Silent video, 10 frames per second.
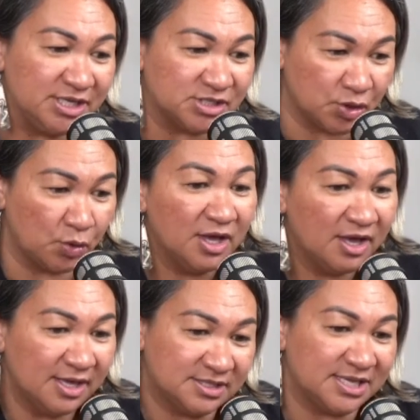So
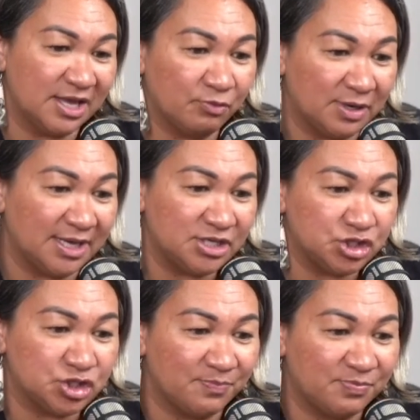it's that
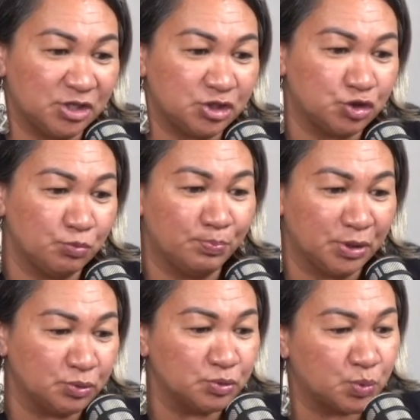relationship that you
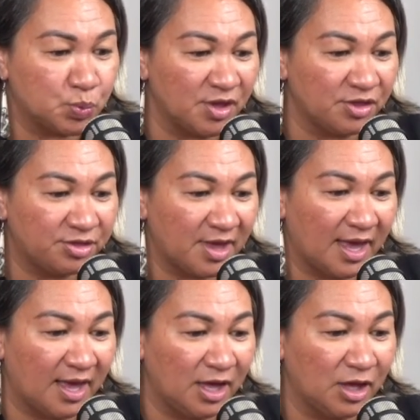build with
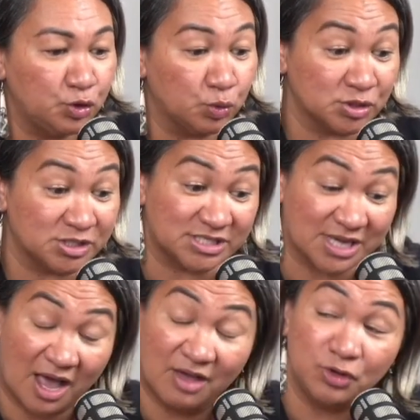your
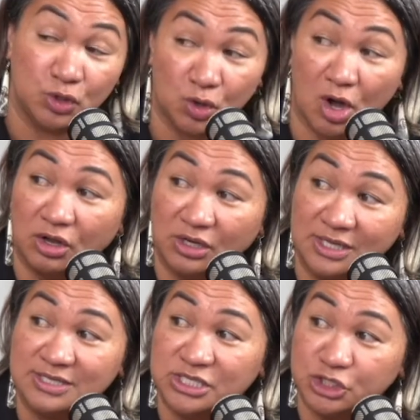staff and your
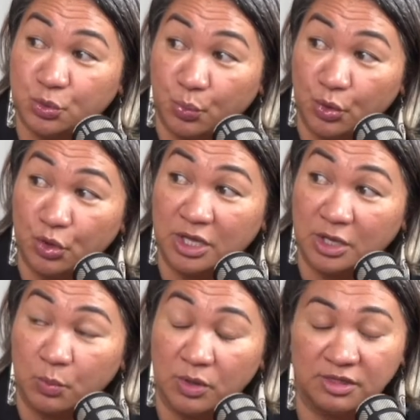colleagues that you're
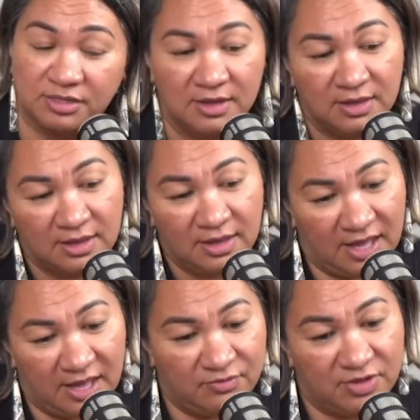working with,
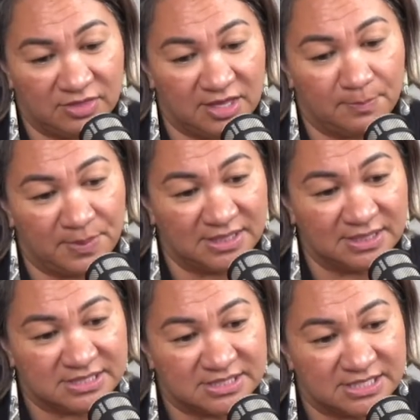having the
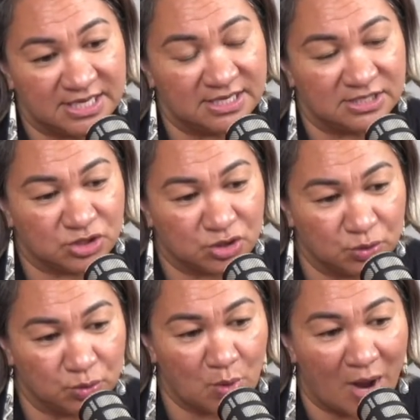ability
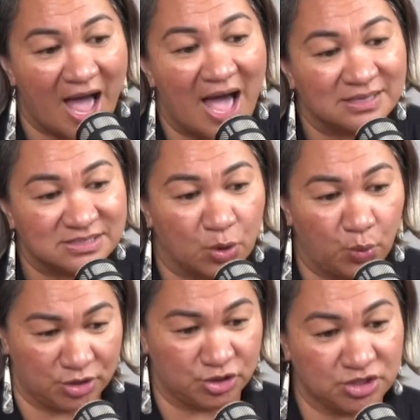to ask
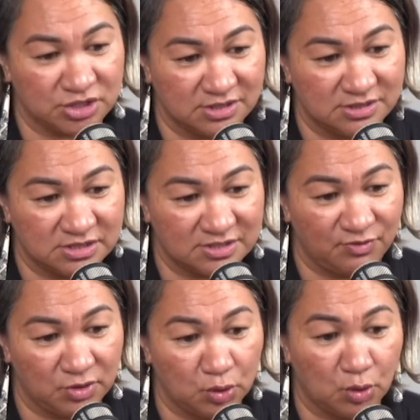questions if
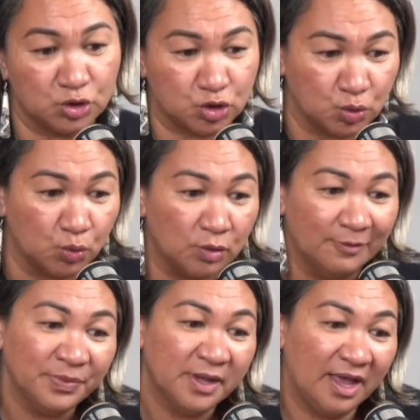you're not sure,
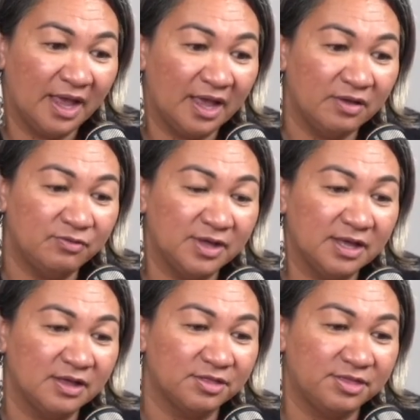
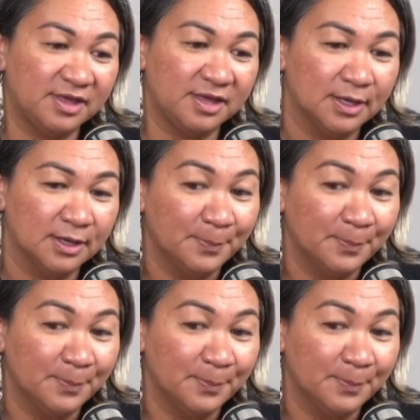having the